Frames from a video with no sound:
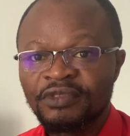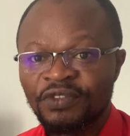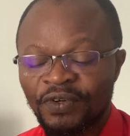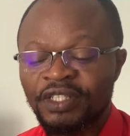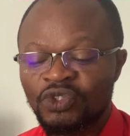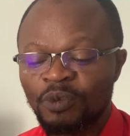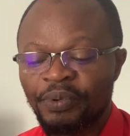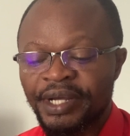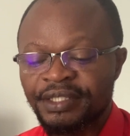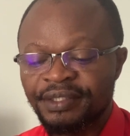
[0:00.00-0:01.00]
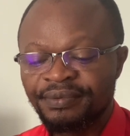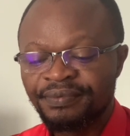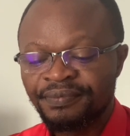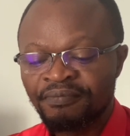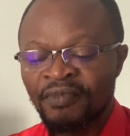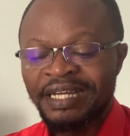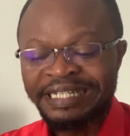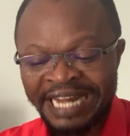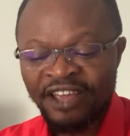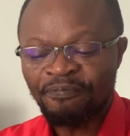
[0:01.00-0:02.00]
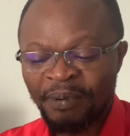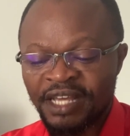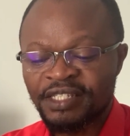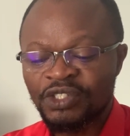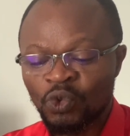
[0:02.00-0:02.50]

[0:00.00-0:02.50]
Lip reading: 42 points. 9th place is